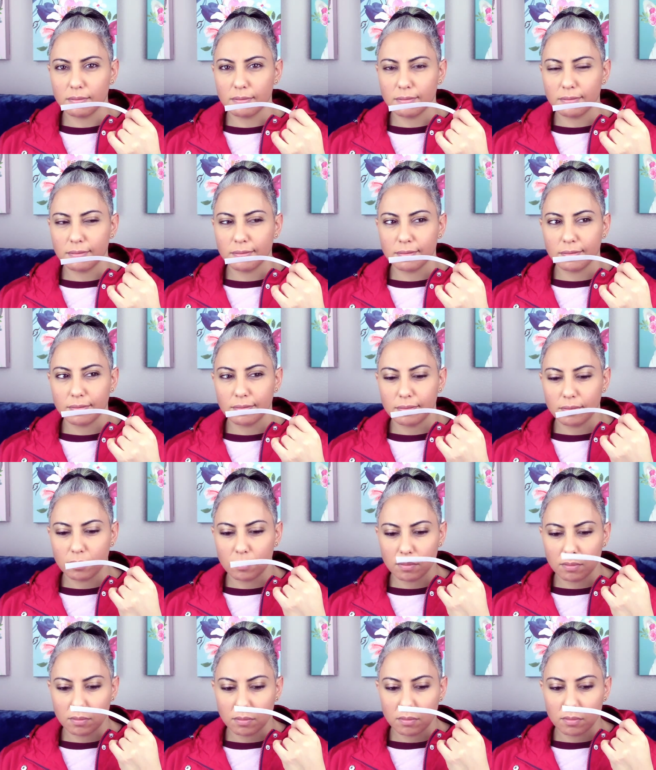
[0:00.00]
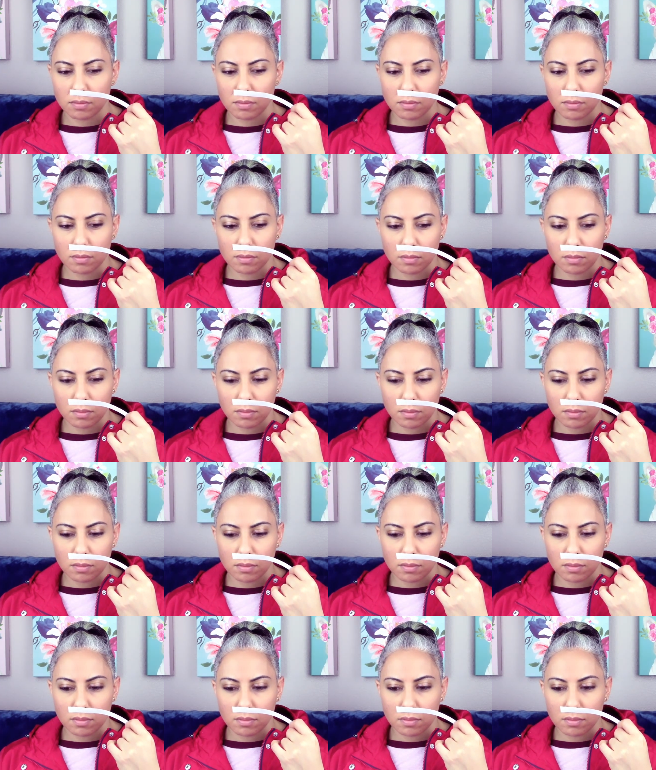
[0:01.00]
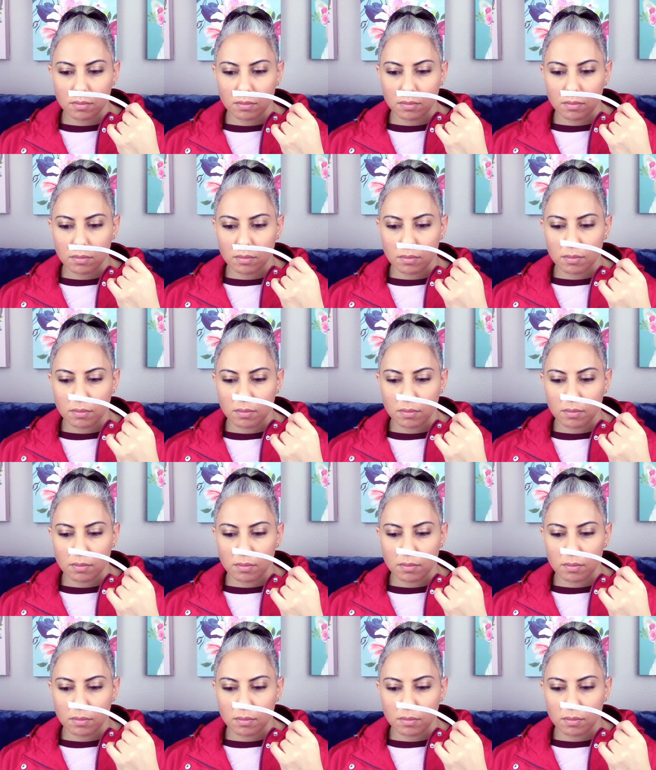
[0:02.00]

Nobody speaks.